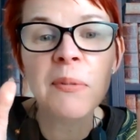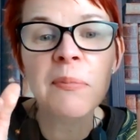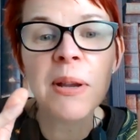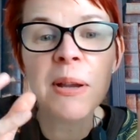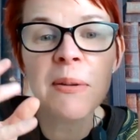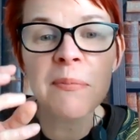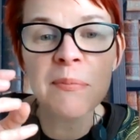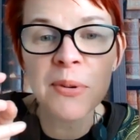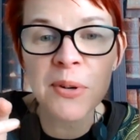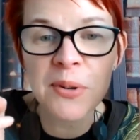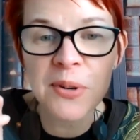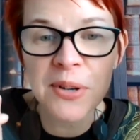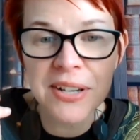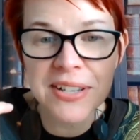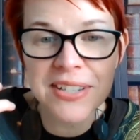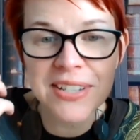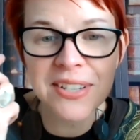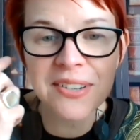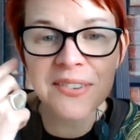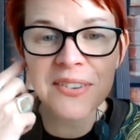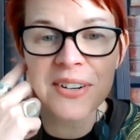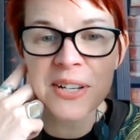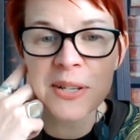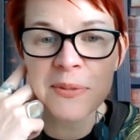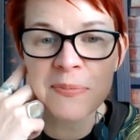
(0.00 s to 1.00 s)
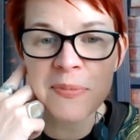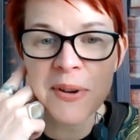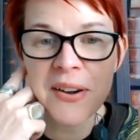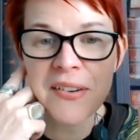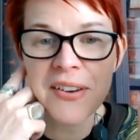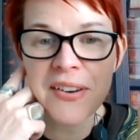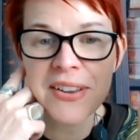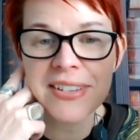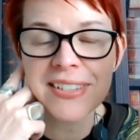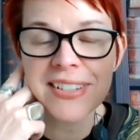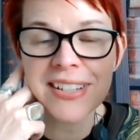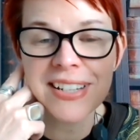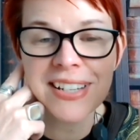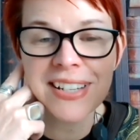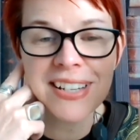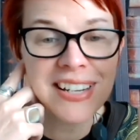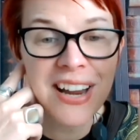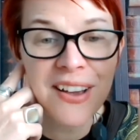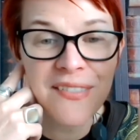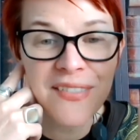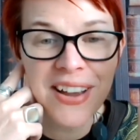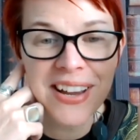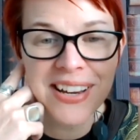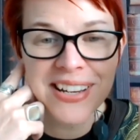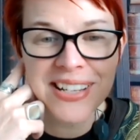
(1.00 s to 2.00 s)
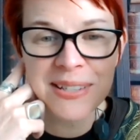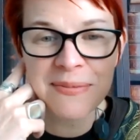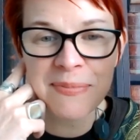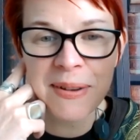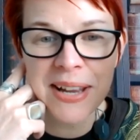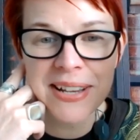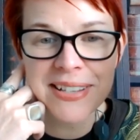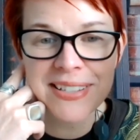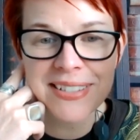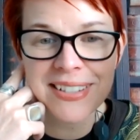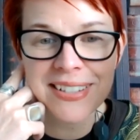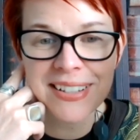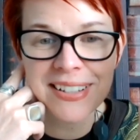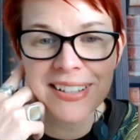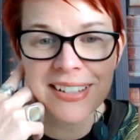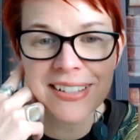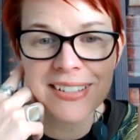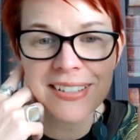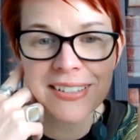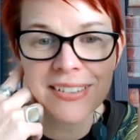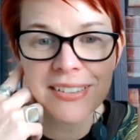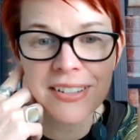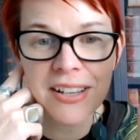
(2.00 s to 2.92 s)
being brought into your experience that you never expected,